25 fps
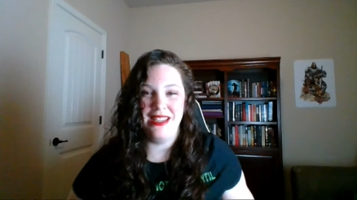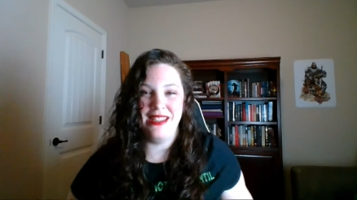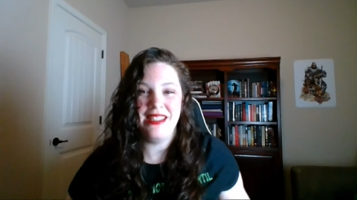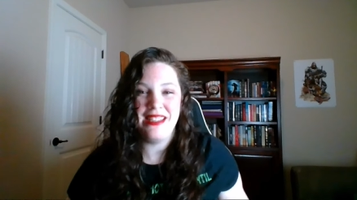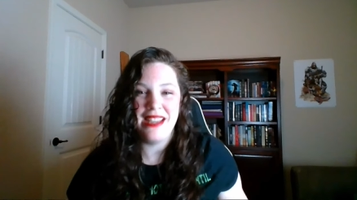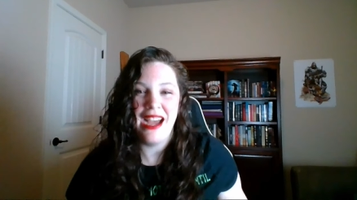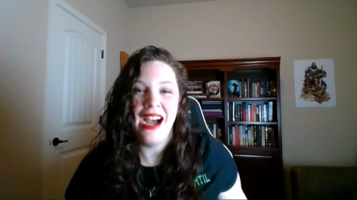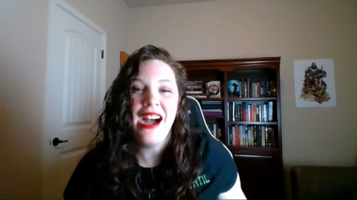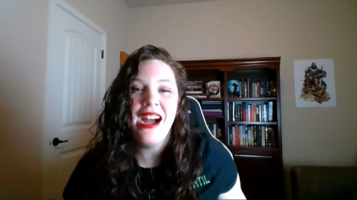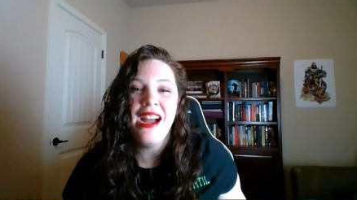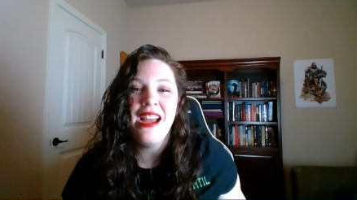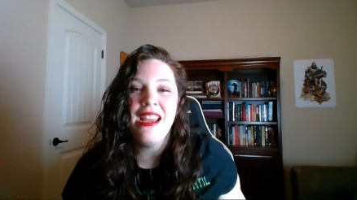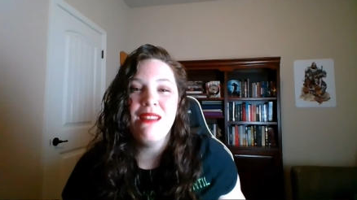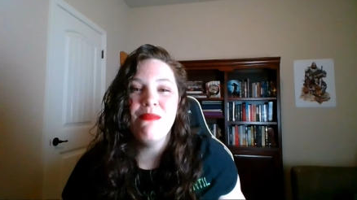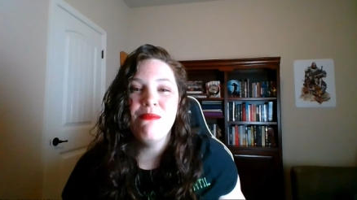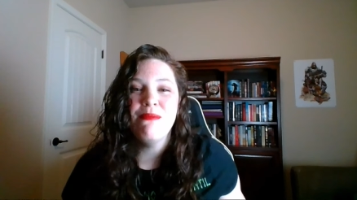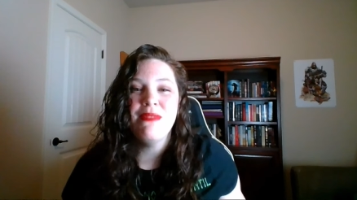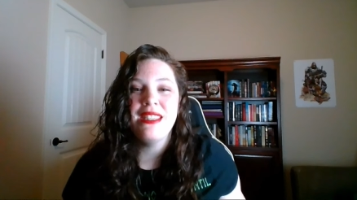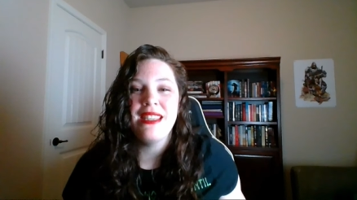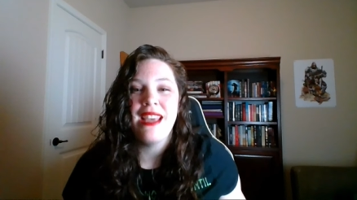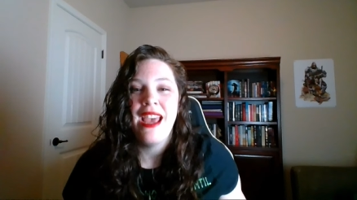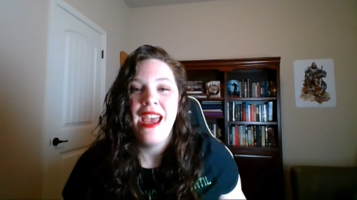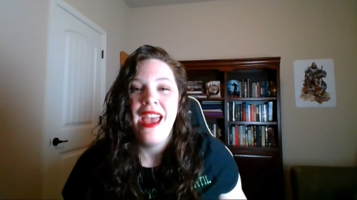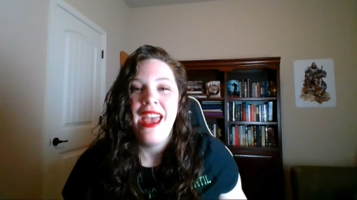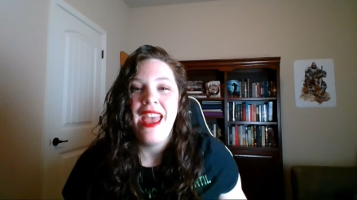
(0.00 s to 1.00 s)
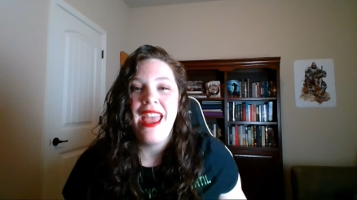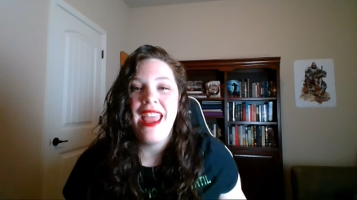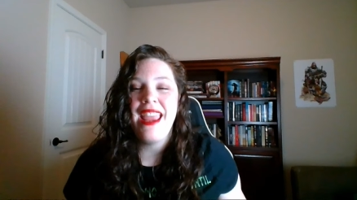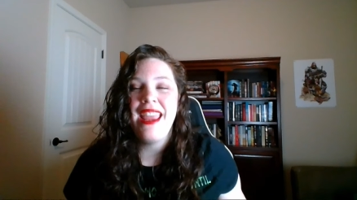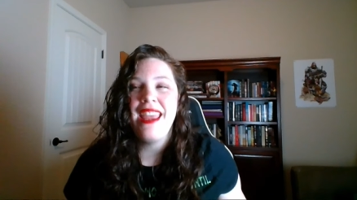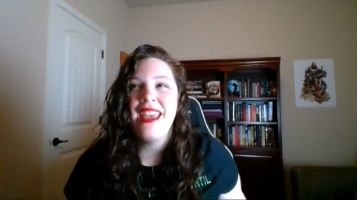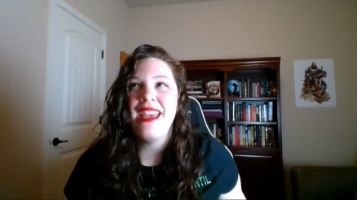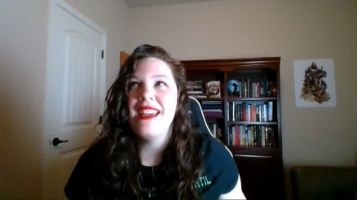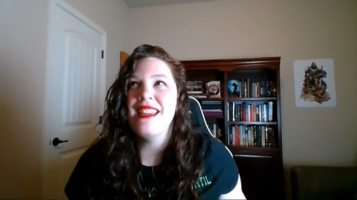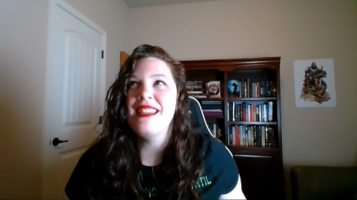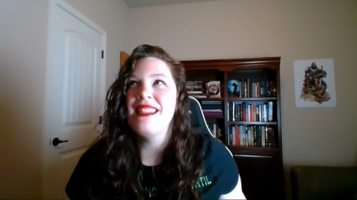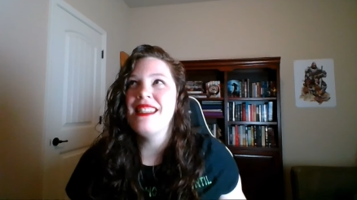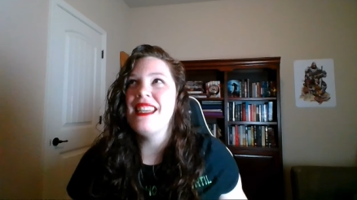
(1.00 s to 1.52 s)
times,
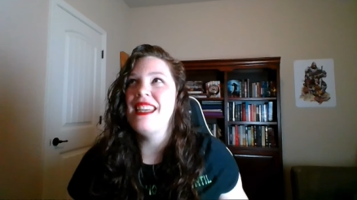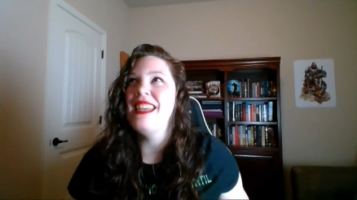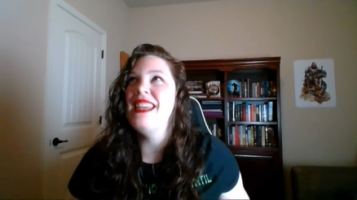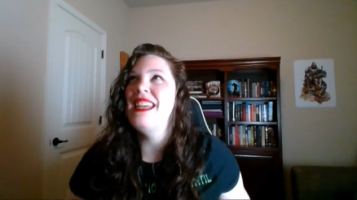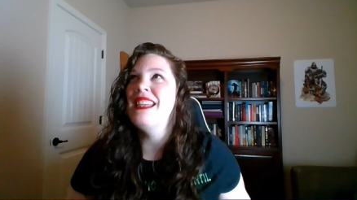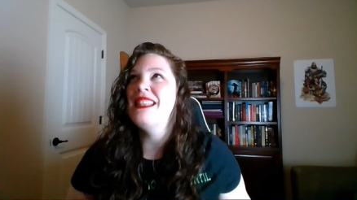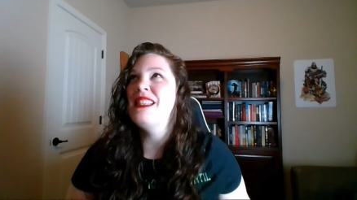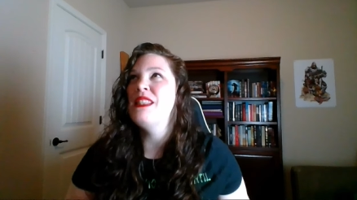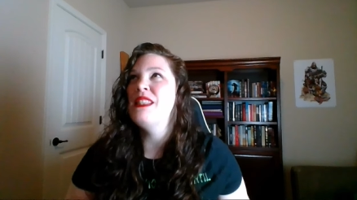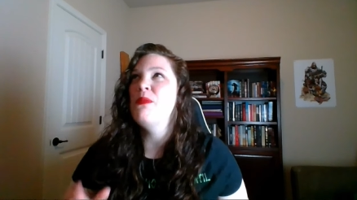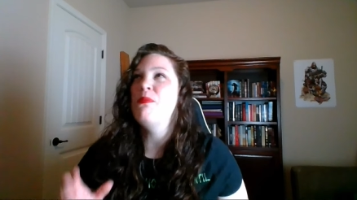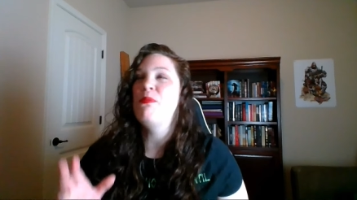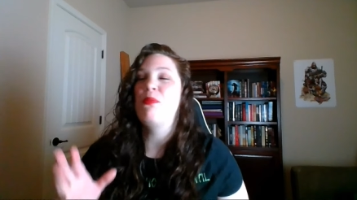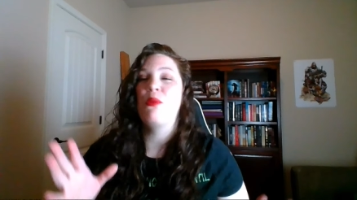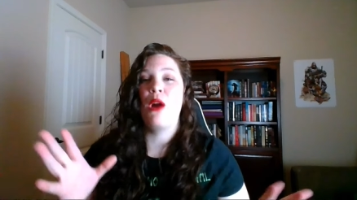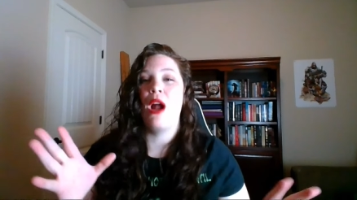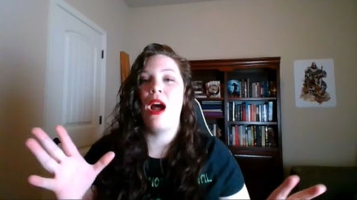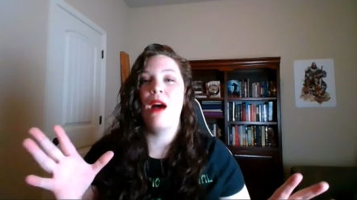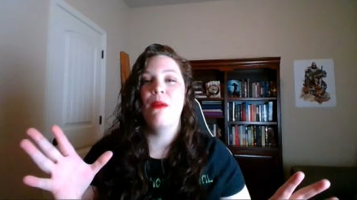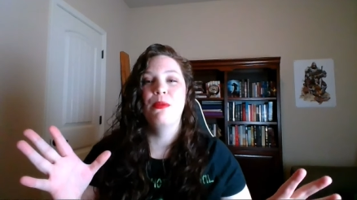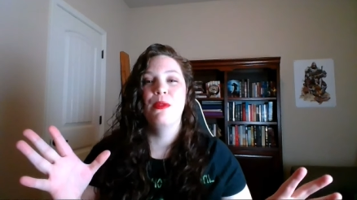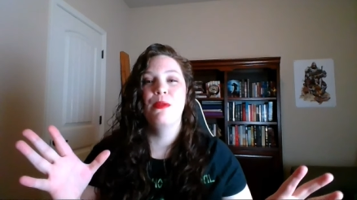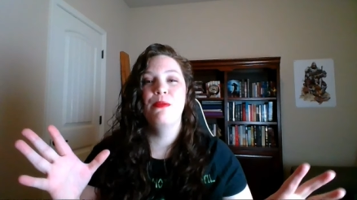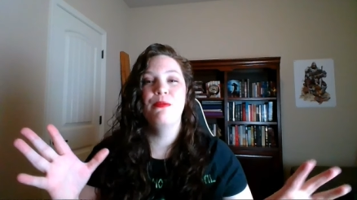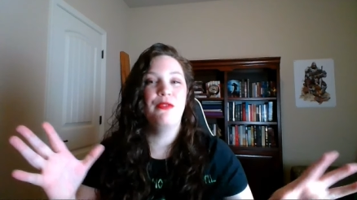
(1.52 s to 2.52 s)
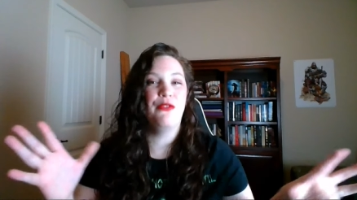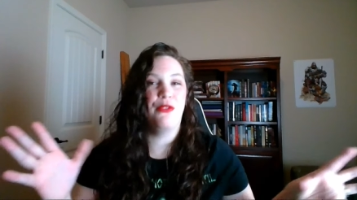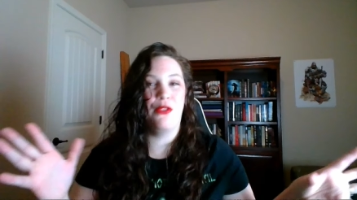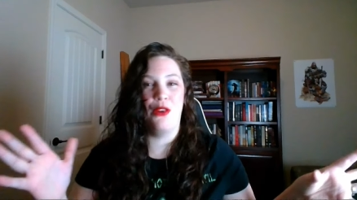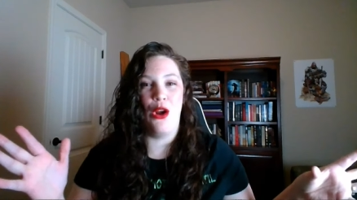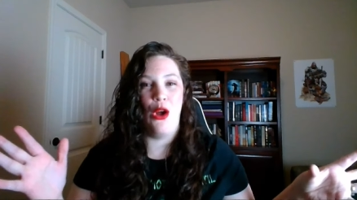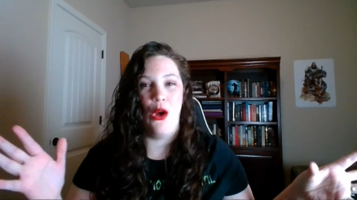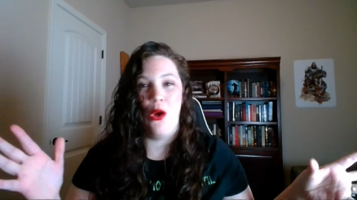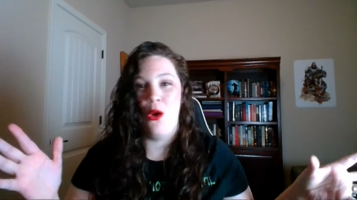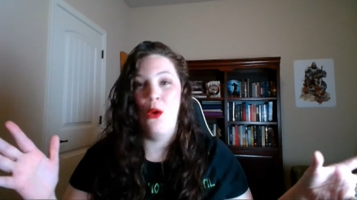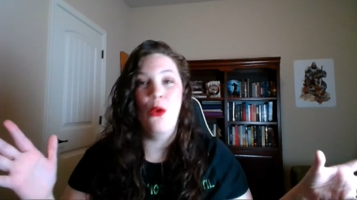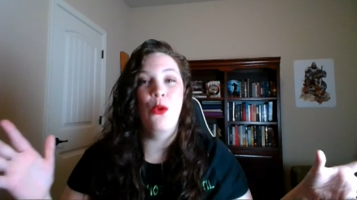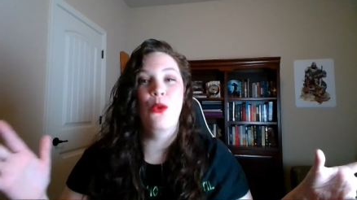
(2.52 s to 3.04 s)
and it's a problem for a
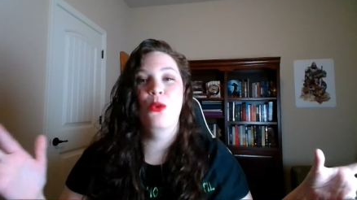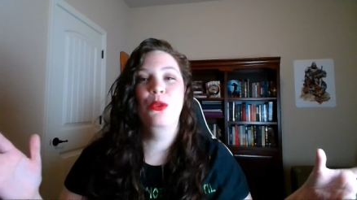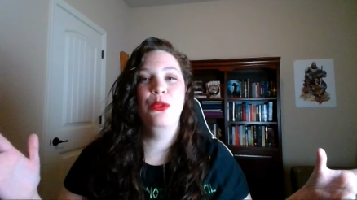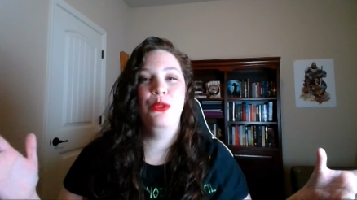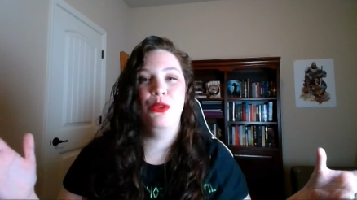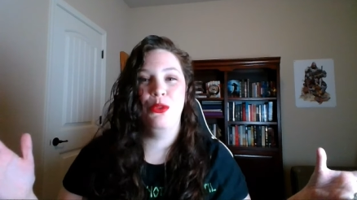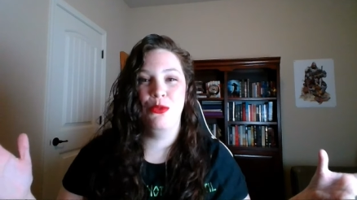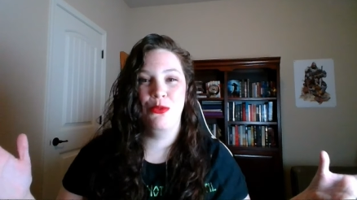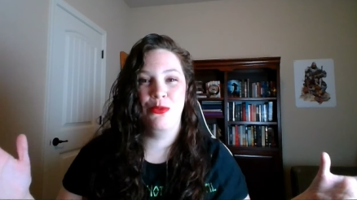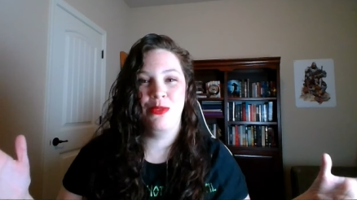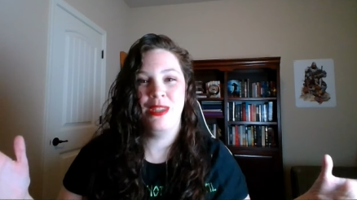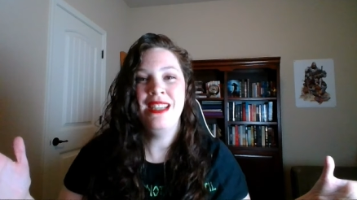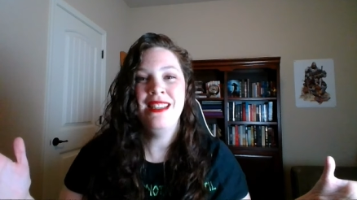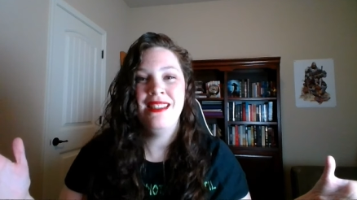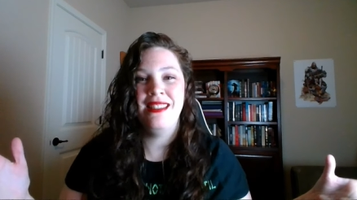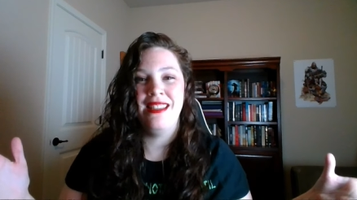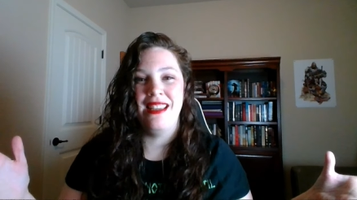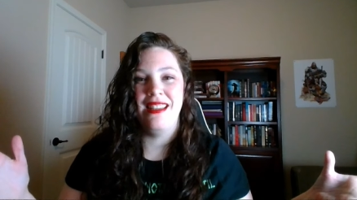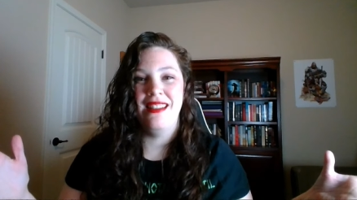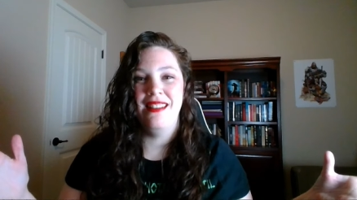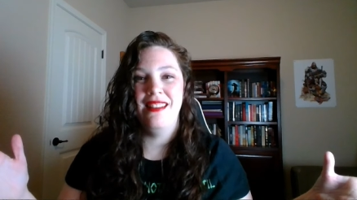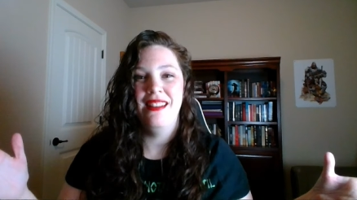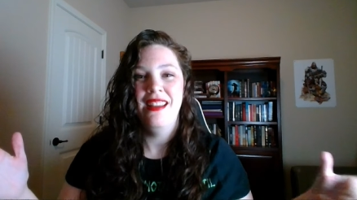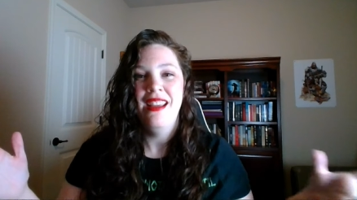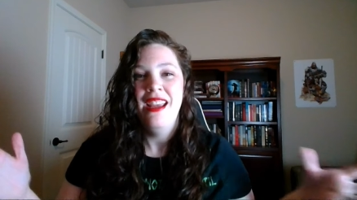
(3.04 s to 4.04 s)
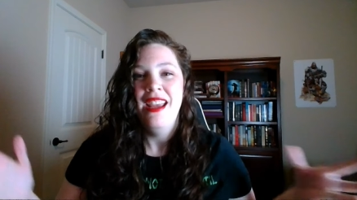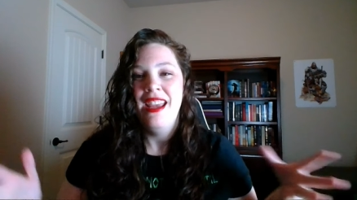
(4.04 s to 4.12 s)
whole new reason.